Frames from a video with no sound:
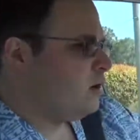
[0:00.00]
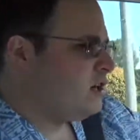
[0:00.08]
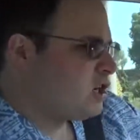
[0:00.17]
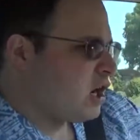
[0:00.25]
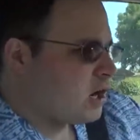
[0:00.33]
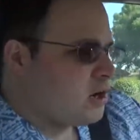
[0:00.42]
We
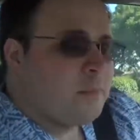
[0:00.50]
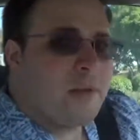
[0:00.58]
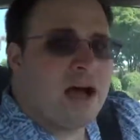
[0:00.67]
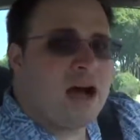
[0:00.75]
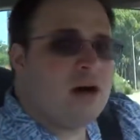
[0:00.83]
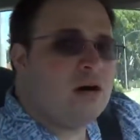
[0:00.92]
talk
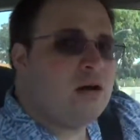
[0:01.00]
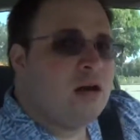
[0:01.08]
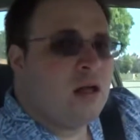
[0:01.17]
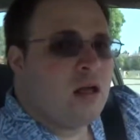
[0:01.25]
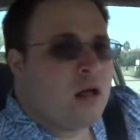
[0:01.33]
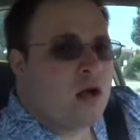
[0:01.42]
about
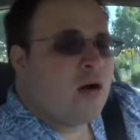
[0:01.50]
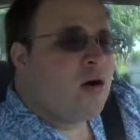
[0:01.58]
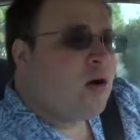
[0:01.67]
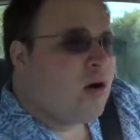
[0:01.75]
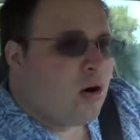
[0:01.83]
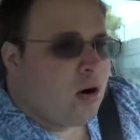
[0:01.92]

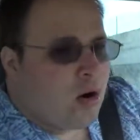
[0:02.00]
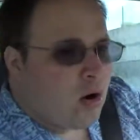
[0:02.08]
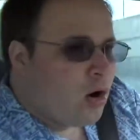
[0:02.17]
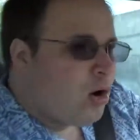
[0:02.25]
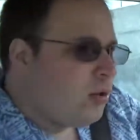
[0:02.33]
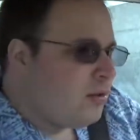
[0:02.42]

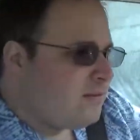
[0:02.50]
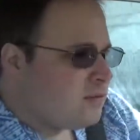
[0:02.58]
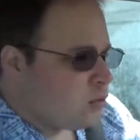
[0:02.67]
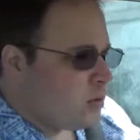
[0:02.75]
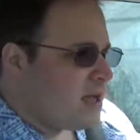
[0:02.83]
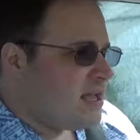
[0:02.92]
all of
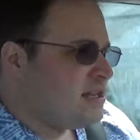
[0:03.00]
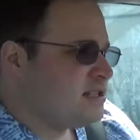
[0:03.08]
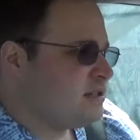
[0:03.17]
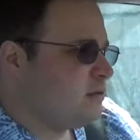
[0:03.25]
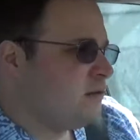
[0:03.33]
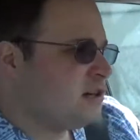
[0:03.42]
the
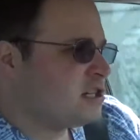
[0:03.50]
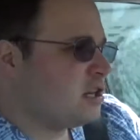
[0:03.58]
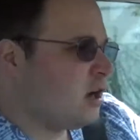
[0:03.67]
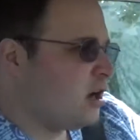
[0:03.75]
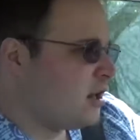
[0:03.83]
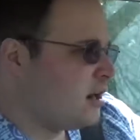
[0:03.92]
ways in which
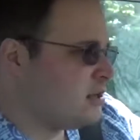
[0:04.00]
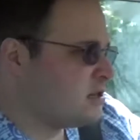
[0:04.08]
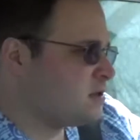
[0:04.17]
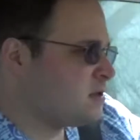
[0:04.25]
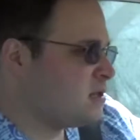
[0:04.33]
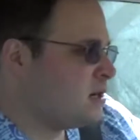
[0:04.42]
God
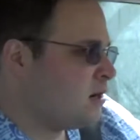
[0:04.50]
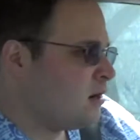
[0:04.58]
has